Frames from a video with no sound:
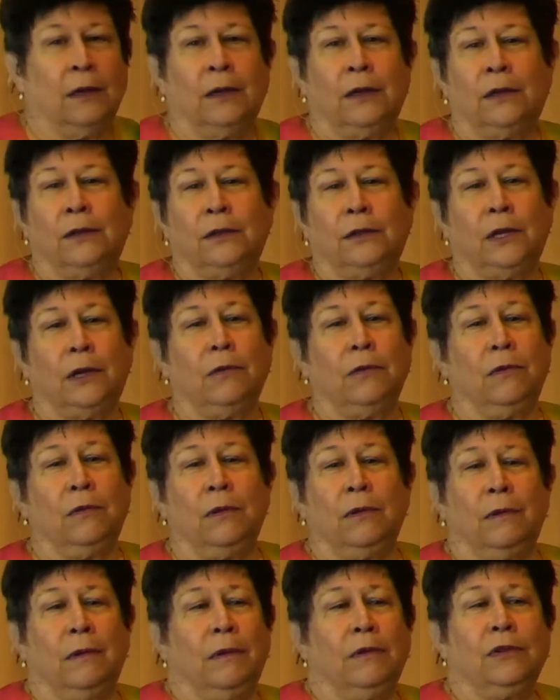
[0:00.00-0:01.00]
So,
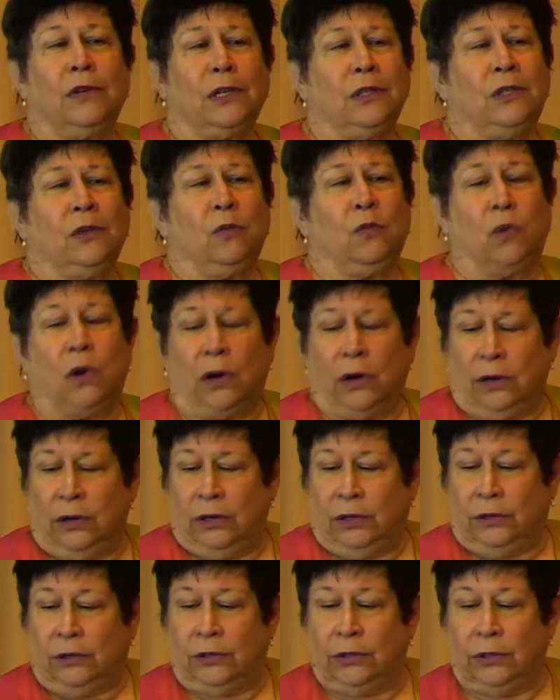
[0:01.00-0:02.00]
just a word
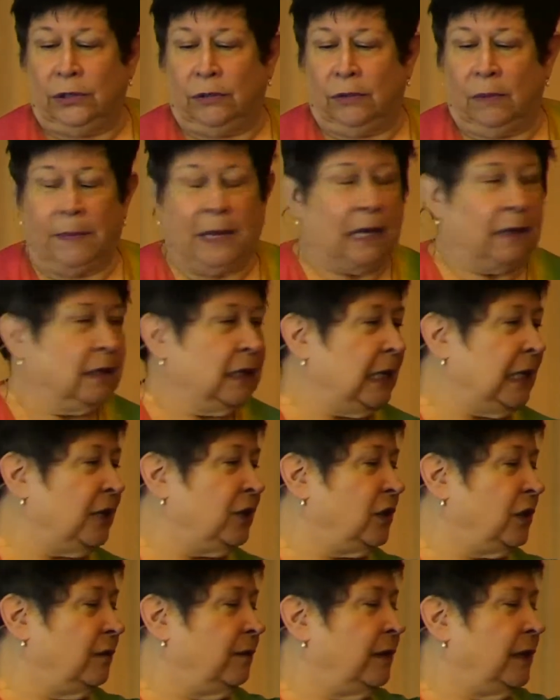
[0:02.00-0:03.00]
or two about
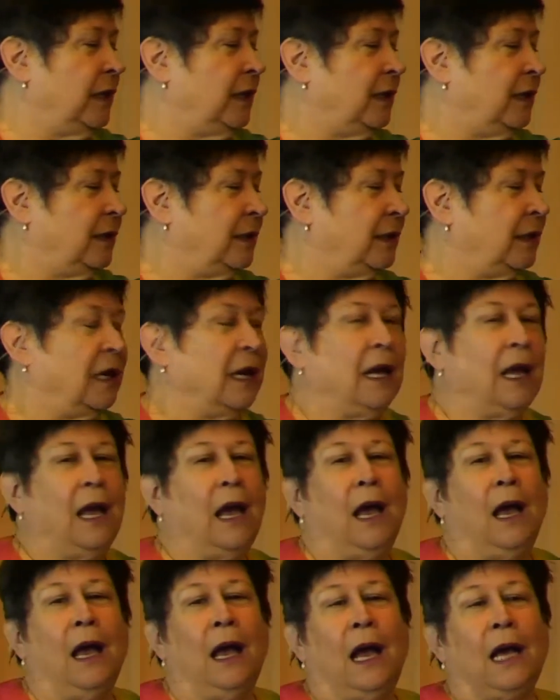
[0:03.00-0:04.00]
each of these.
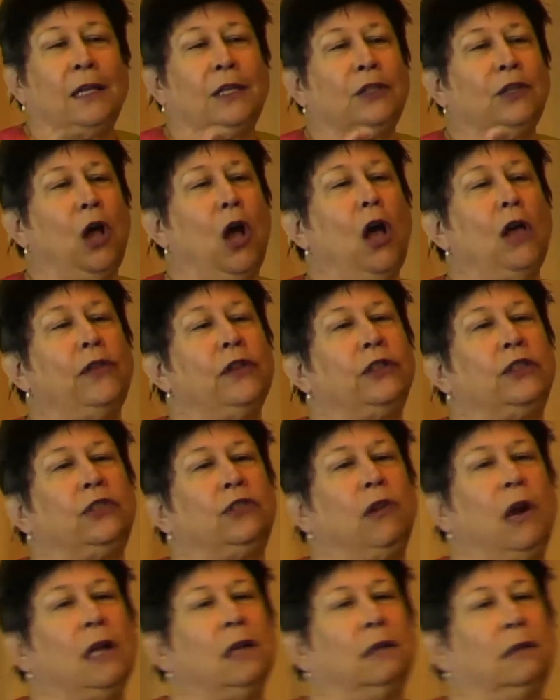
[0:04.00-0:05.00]
I saw the
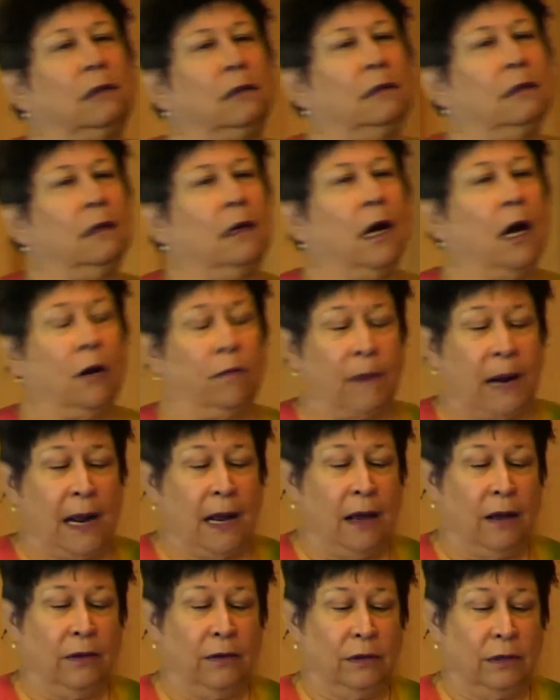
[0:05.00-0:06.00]
struggle
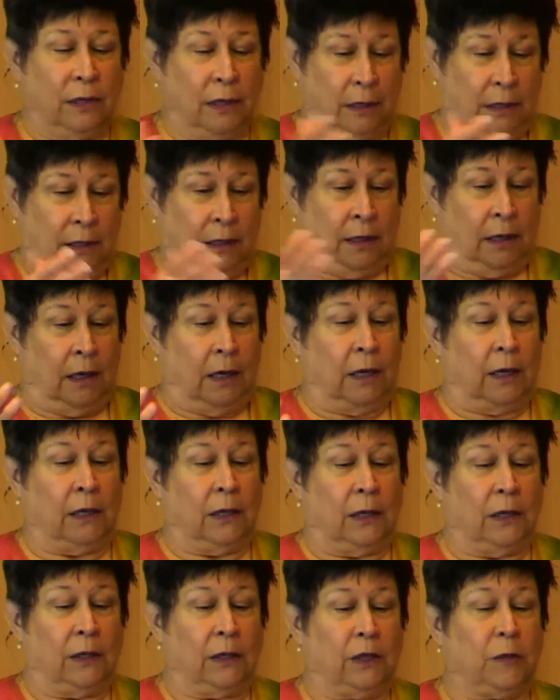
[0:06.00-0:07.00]
around
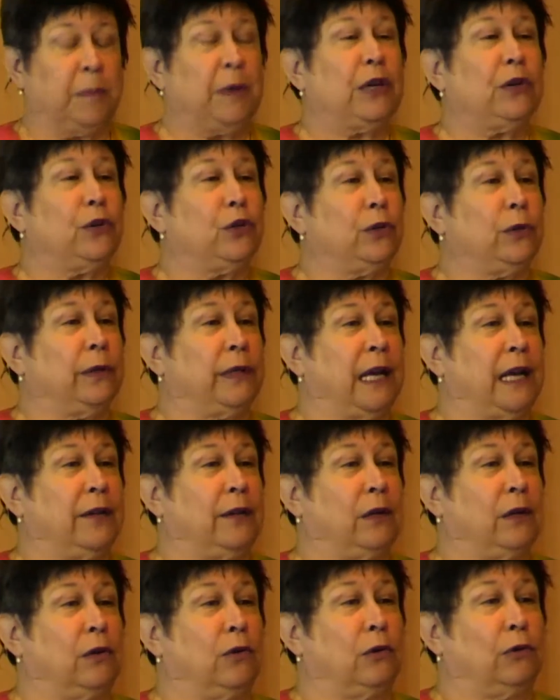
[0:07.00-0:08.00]
spiritual and
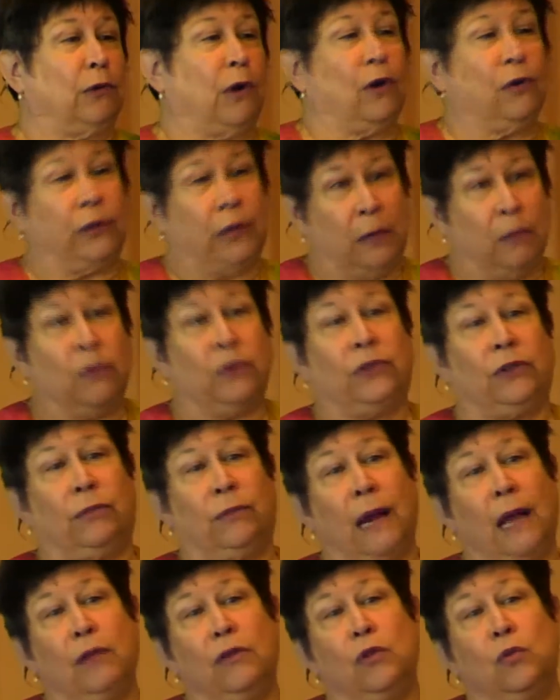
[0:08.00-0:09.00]
ethical growth. It was
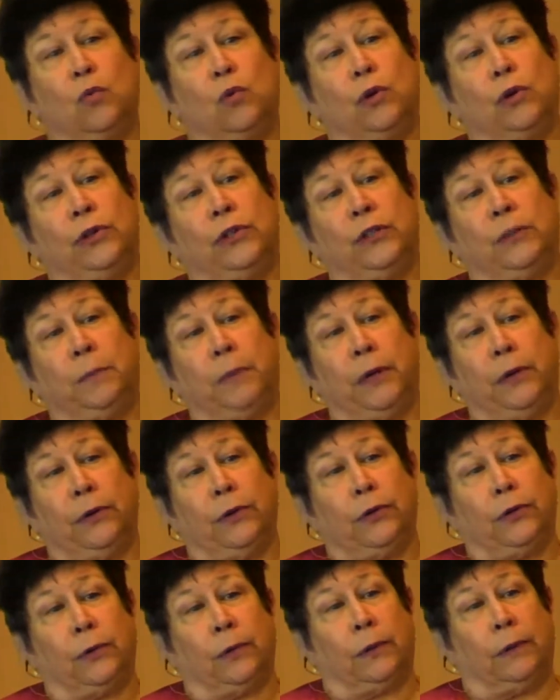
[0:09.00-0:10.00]
around the word
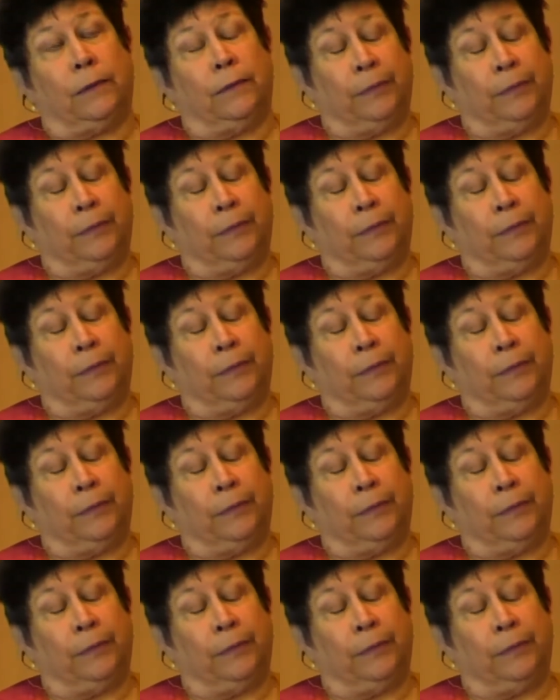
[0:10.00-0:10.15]
spiritual.